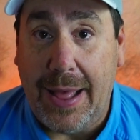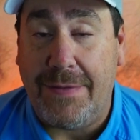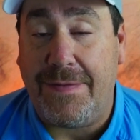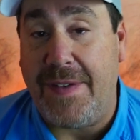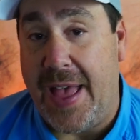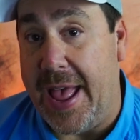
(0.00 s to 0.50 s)
a
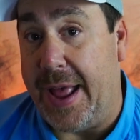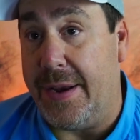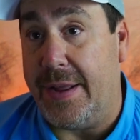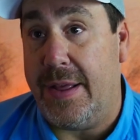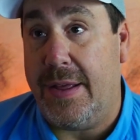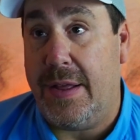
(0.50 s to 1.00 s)

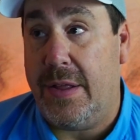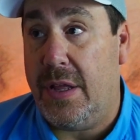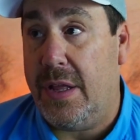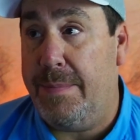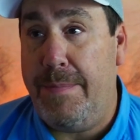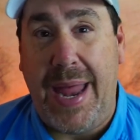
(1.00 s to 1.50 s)
fan.
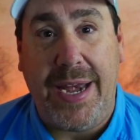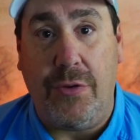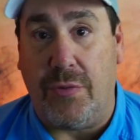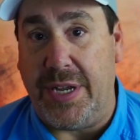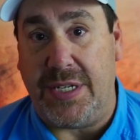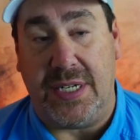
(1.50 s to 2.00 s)
Many
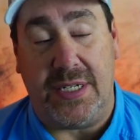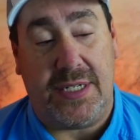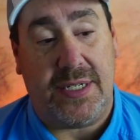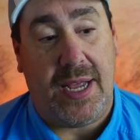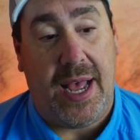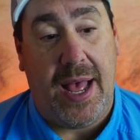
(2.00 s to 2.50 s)

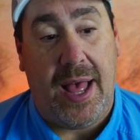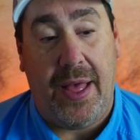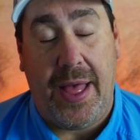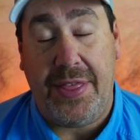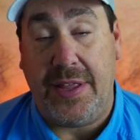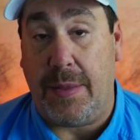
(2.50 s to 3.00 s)
reasons.
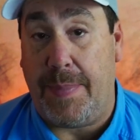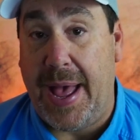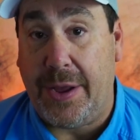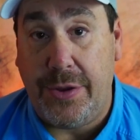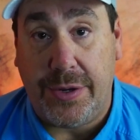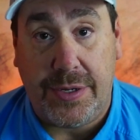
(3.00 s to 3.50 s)
I think the
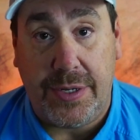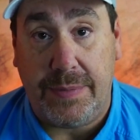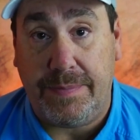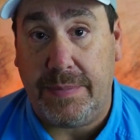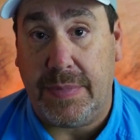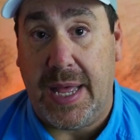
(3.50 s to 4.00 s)
back hook,
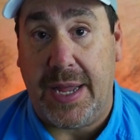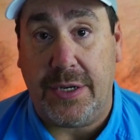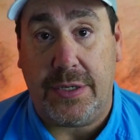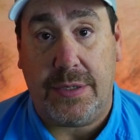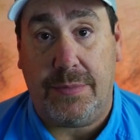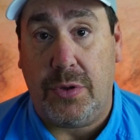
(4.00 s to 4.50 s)

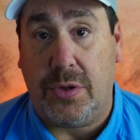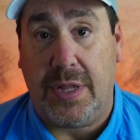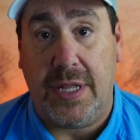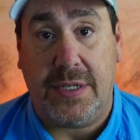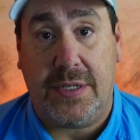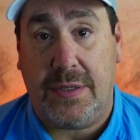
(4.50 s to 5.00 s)
that hook
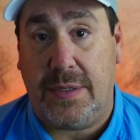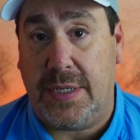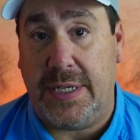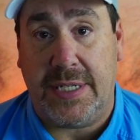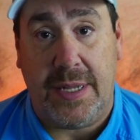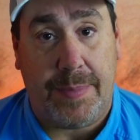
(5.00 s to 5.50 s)
that
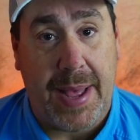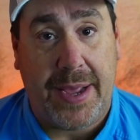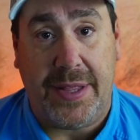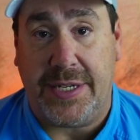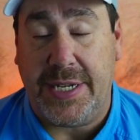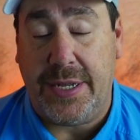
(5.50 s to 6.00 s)
is in the
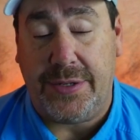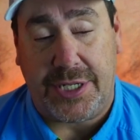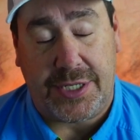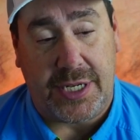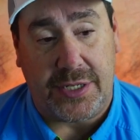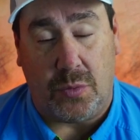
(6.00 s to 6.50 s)
back of the tail,
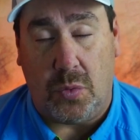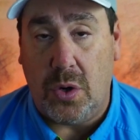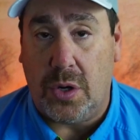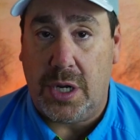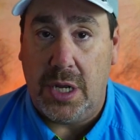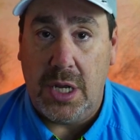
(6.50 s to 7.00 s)
just doesn't
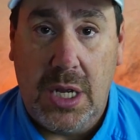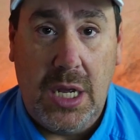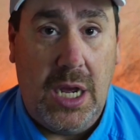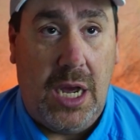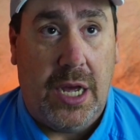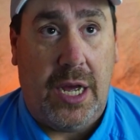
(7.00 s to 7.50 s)
work.
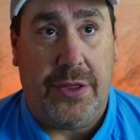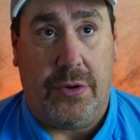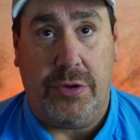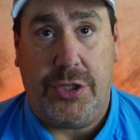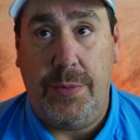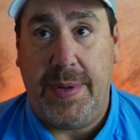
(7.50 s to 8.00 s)
There
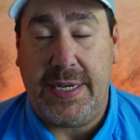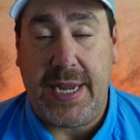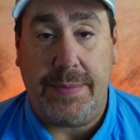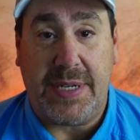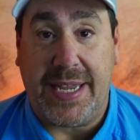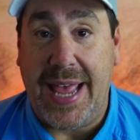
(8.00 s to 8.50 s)
were too many
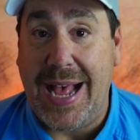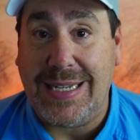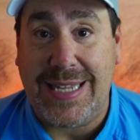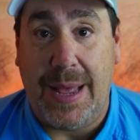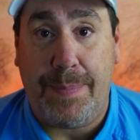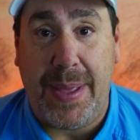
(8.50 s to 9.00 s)
times I
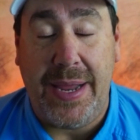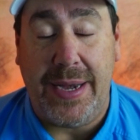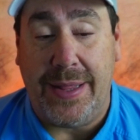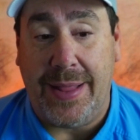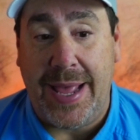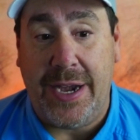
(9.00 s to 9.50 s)
cast that bait
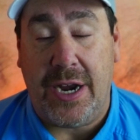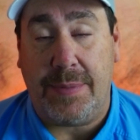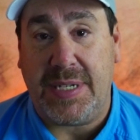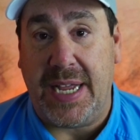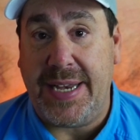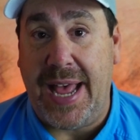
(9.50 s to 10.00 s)
and it landed
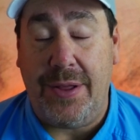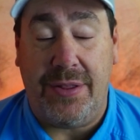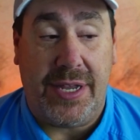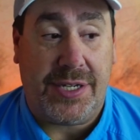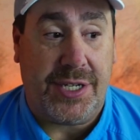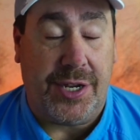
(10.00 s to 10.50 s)
upside down.
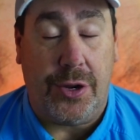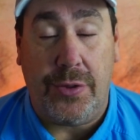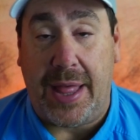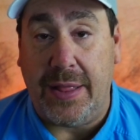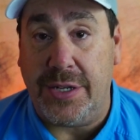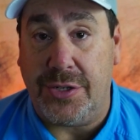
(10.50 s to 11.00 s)
Next thing I know,
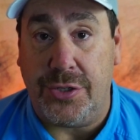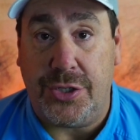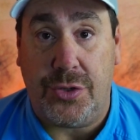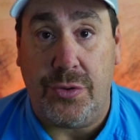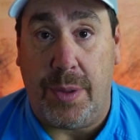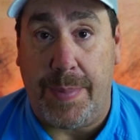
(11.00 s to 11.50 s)
that lizard's
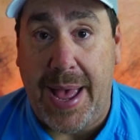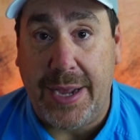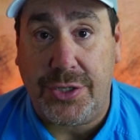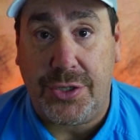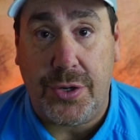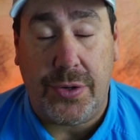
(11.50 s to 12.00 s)
doing the
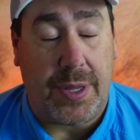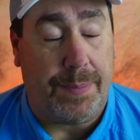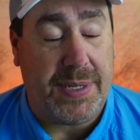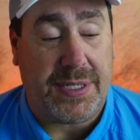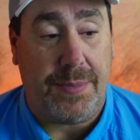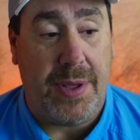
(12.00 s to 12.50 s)
backstroke. That
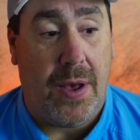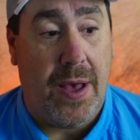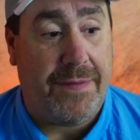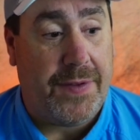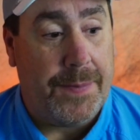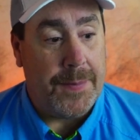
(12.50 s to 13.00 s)
pissed me
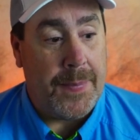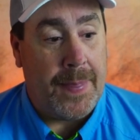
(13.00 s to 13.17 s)
off.